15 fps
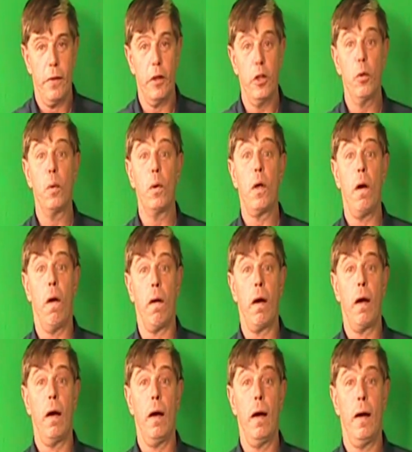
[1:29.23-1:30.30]
that you will
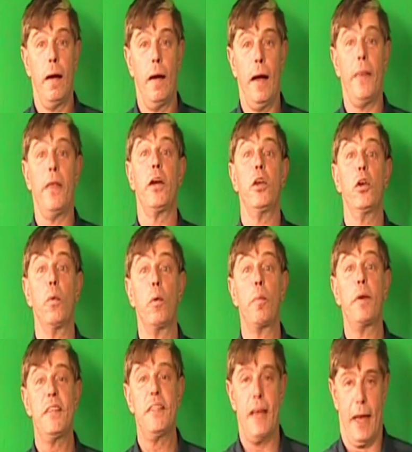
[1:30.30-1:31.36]
conquer, and that you will
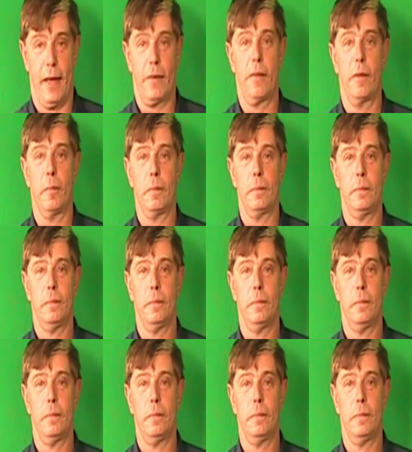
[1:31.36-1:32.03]
protect them.